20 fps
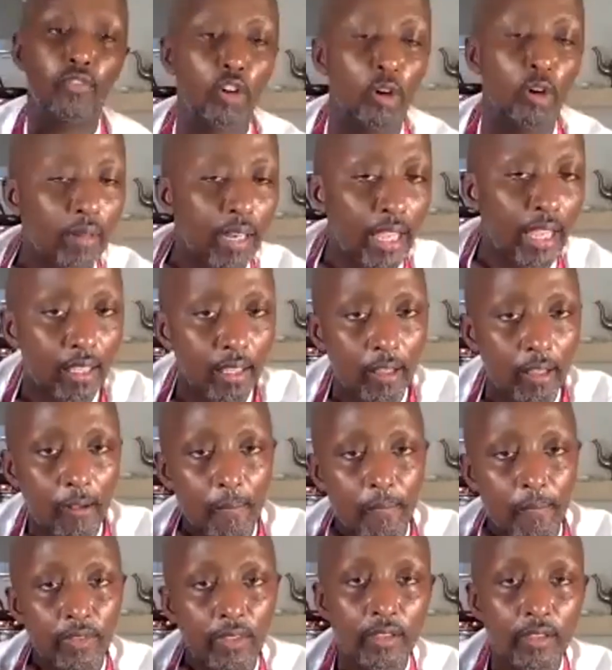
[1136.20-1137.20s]
from like
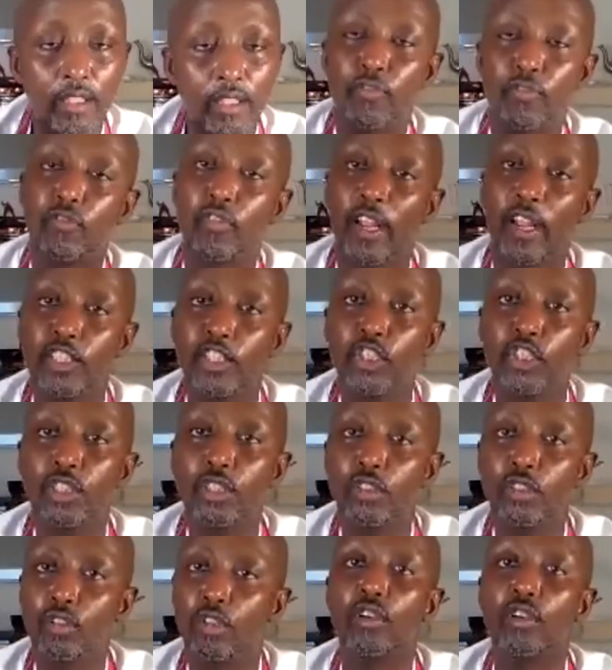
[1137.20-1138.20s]
the
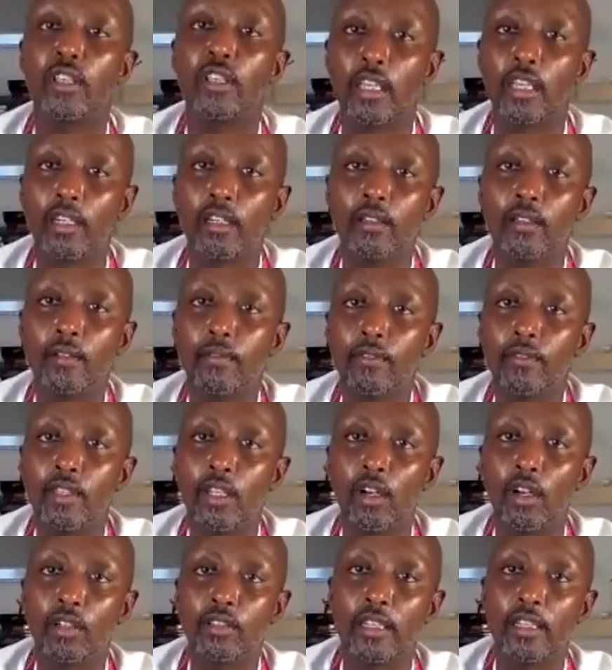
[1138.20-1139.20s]
French cooking you
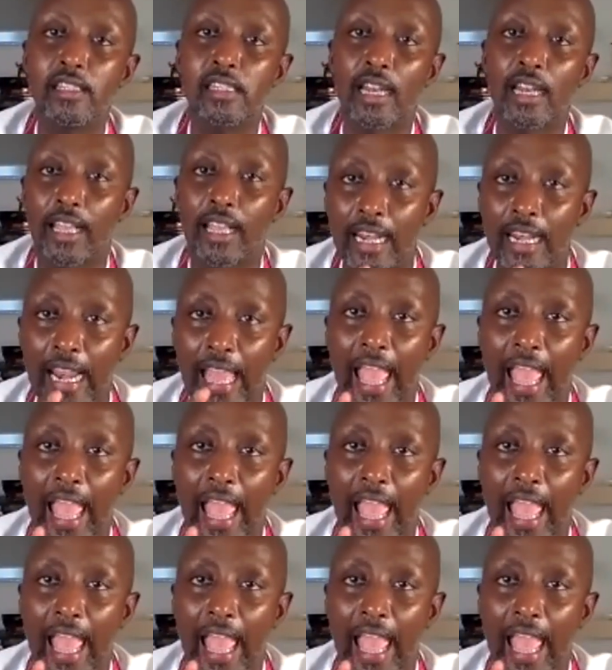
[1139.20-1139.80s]
know, there is like an